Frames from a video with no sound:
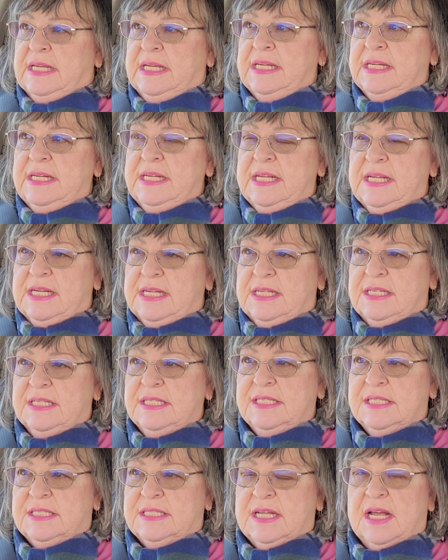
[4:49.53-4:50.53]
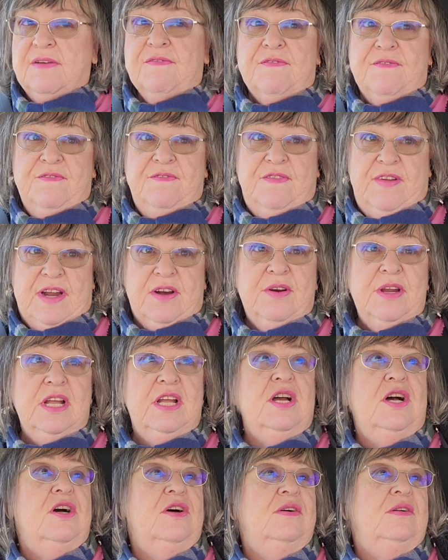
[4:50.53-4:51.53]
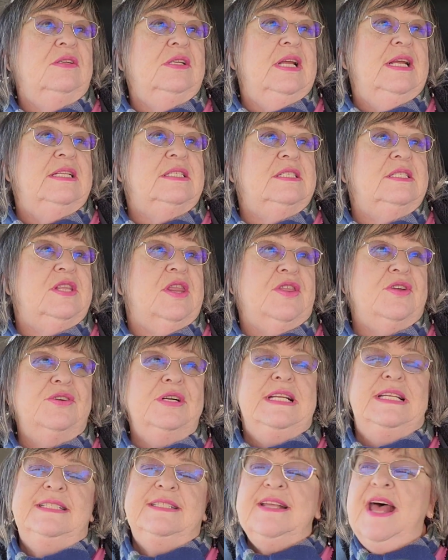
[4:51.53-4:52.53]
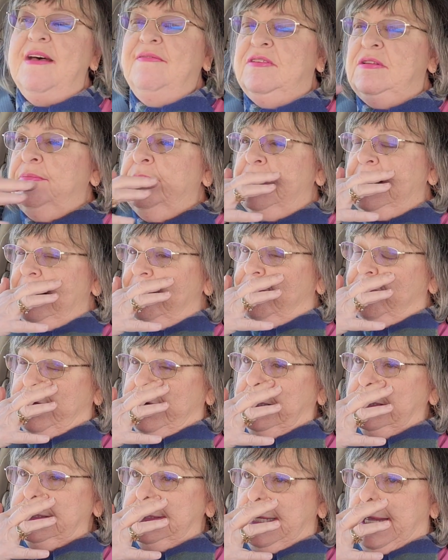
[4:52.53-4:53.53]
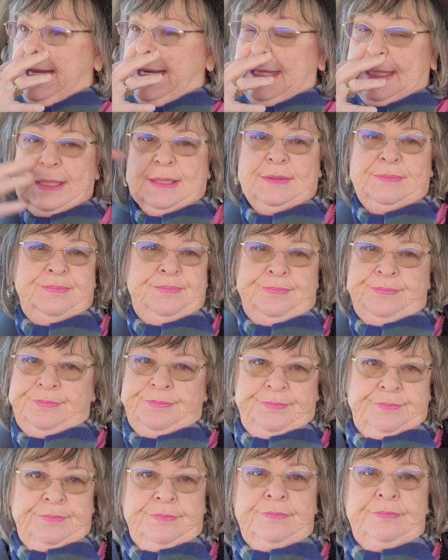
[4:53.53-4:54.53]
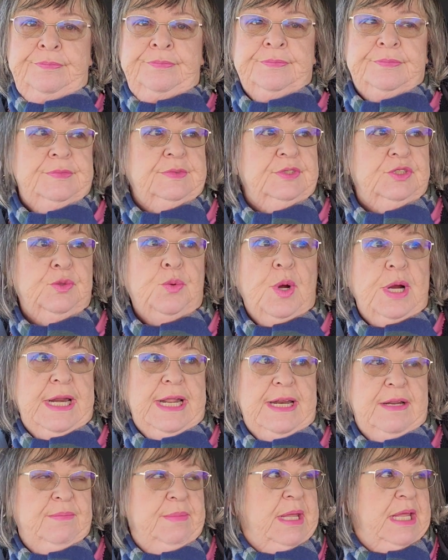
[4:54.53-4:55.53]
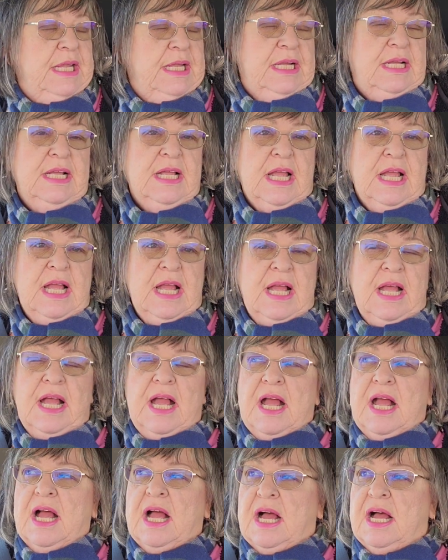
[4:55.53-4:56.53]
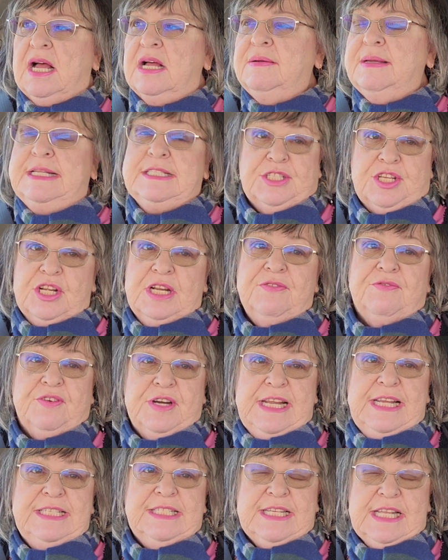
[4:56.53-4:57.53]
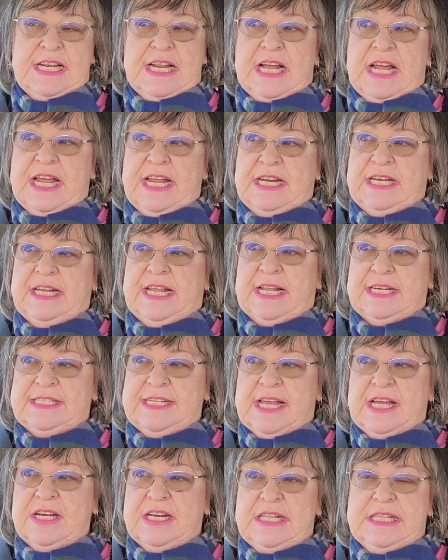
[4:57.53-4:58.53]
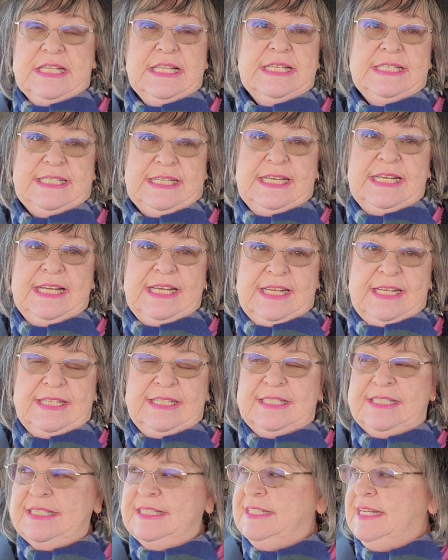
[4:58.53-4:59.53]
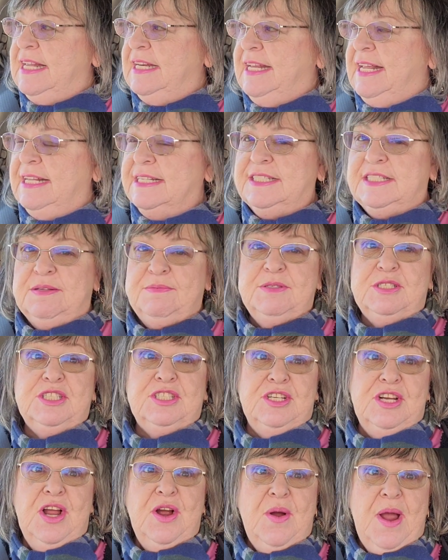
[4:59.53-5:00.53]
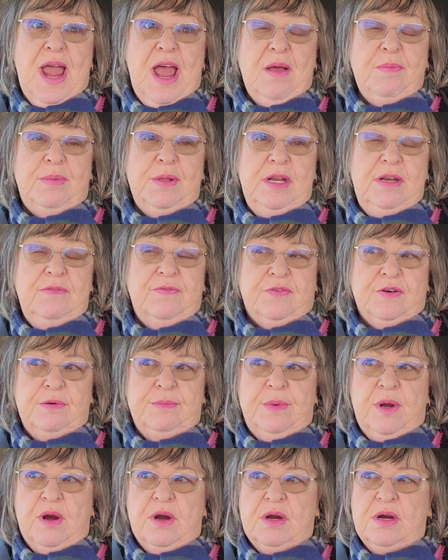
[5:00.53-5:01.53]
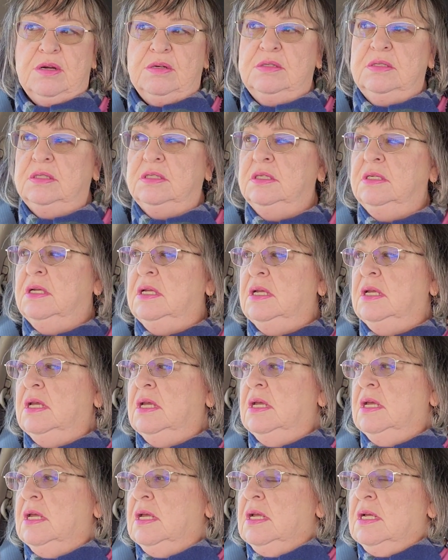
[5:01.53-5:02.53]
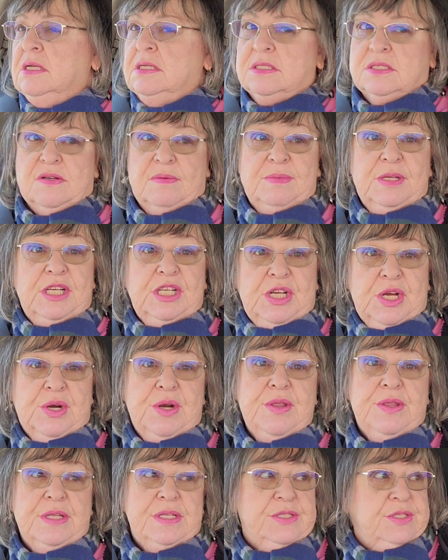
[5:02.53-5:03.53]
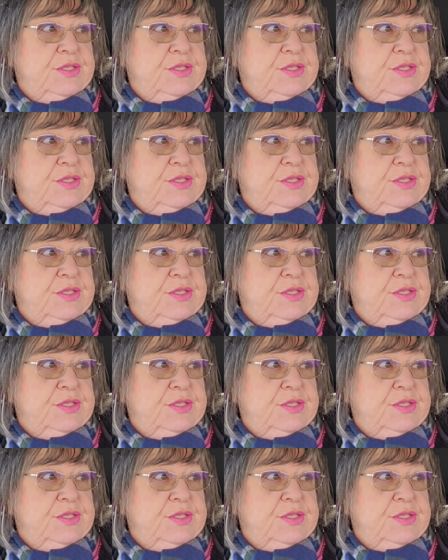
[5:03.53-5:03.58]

it is very cold. It's 37, but it feels like 20 to me. Uh, it's going to freeze tonight, get down into the teens, and get some snow happening for tomorrow. So I'm going to go to the